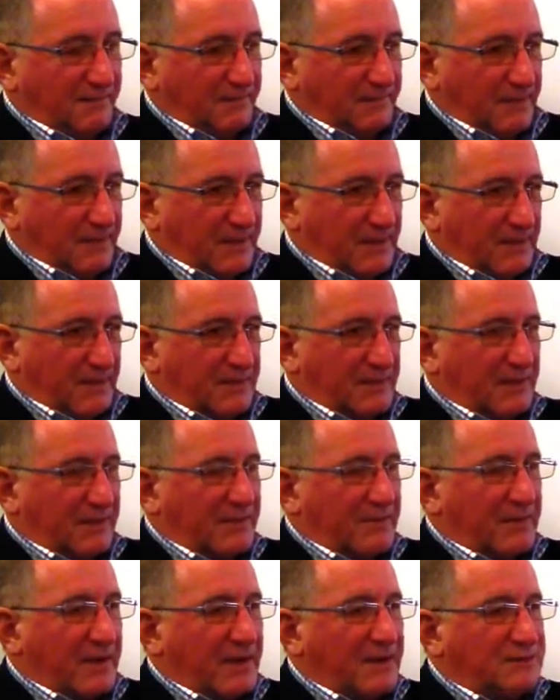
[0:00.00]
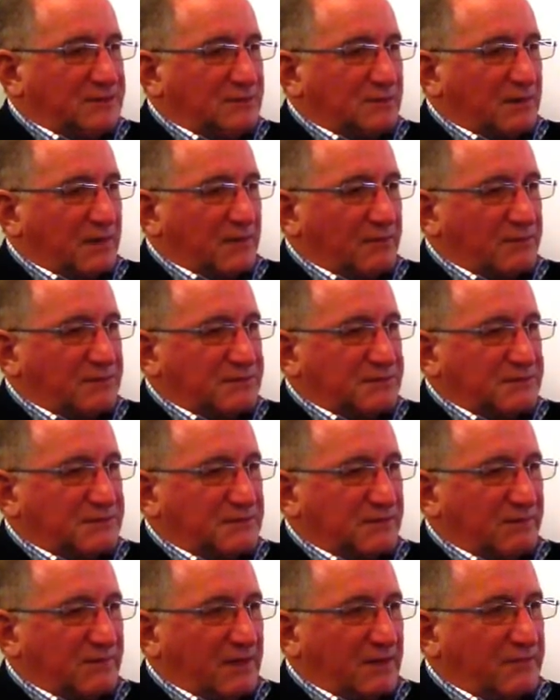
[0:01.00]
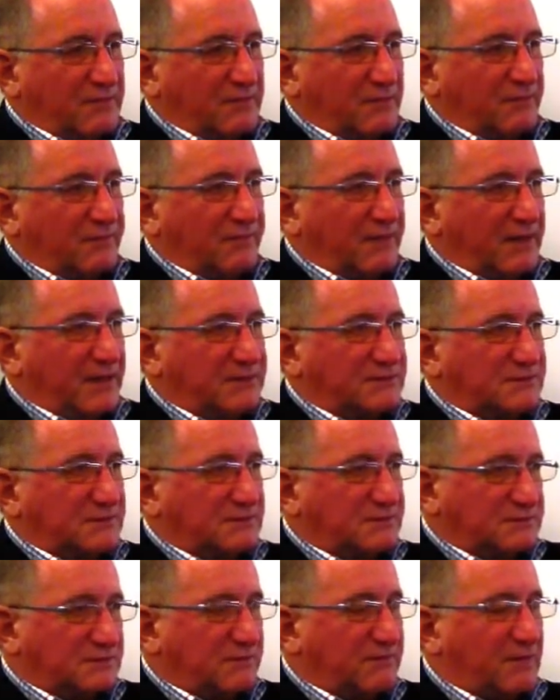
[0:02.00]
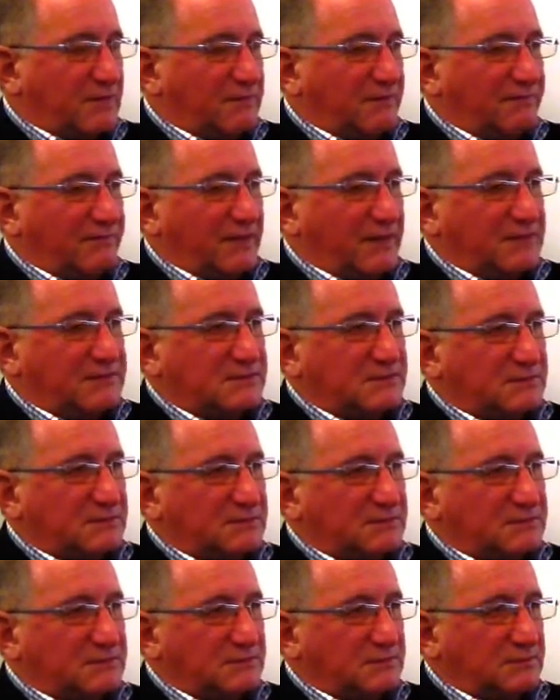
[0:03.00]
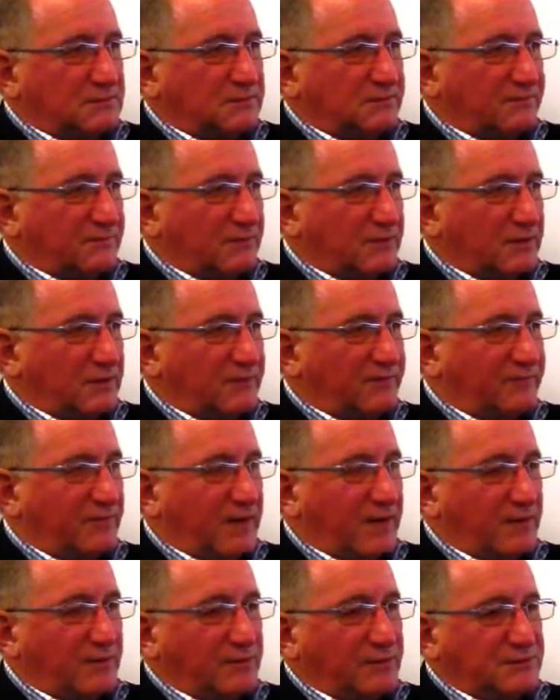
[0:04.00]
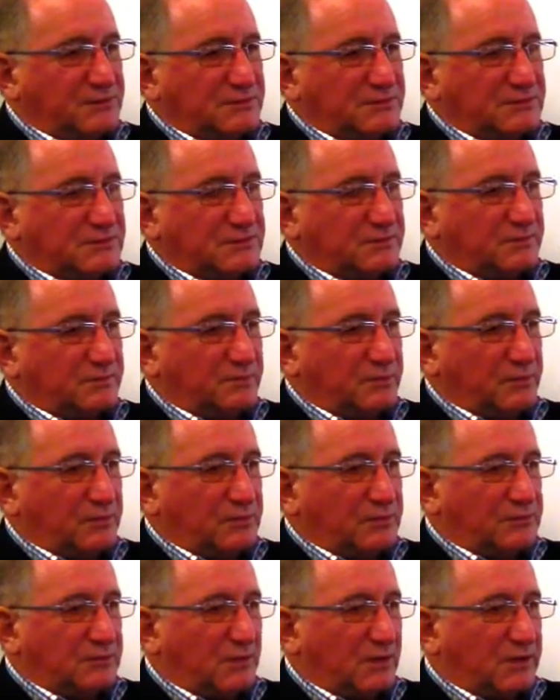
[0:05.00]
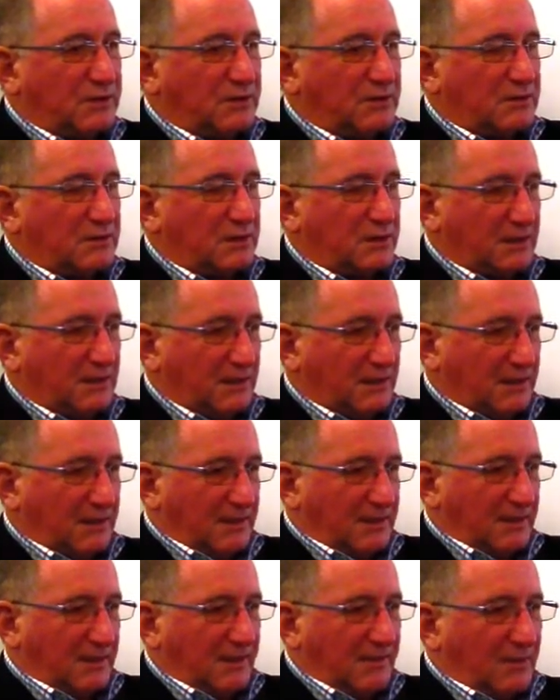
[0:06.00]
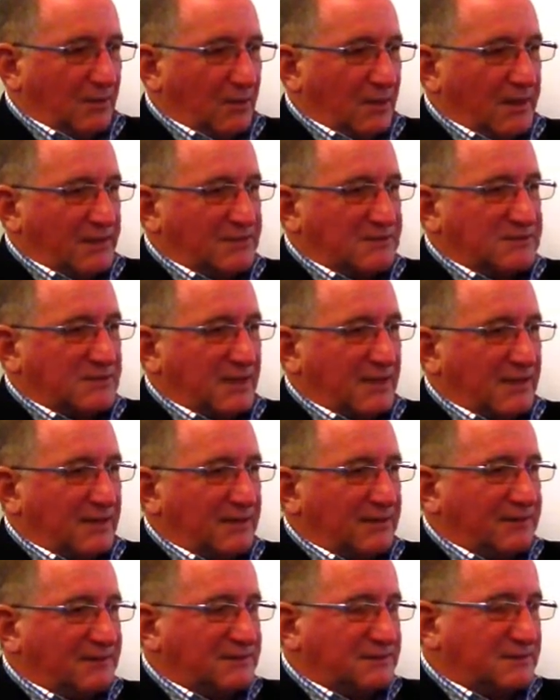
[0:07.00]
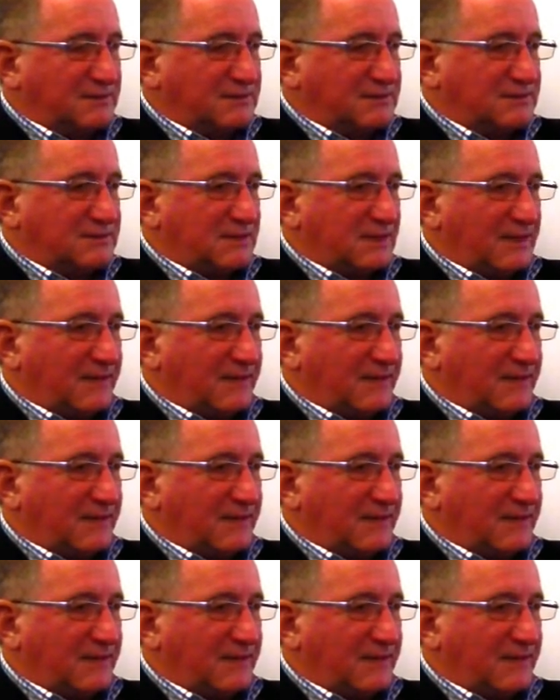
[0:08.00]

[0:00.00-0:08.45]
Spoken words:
The other major one was the 700,000 to the Furno Freight, which was to build a dry dock, and my understanding is that